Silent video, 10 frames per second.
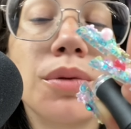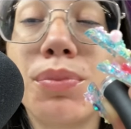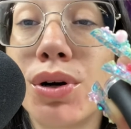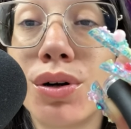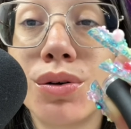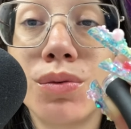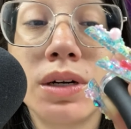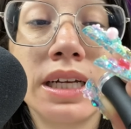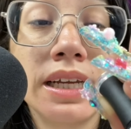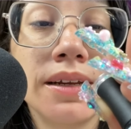a pearl
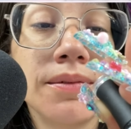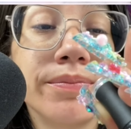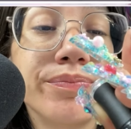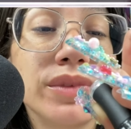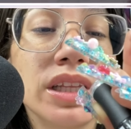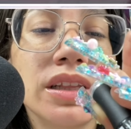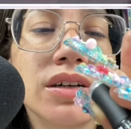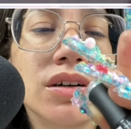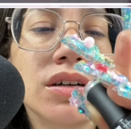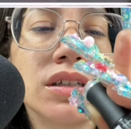white. Then
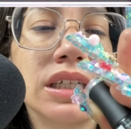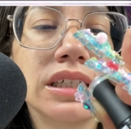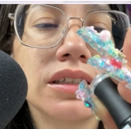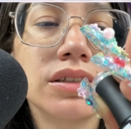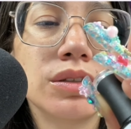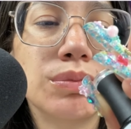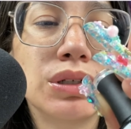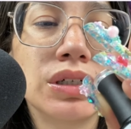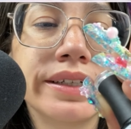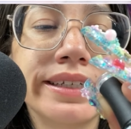they're all like a little
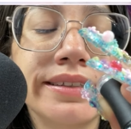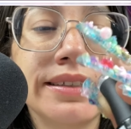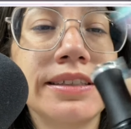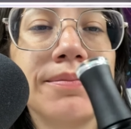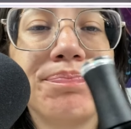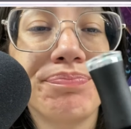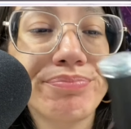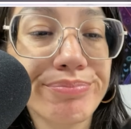pearlescent.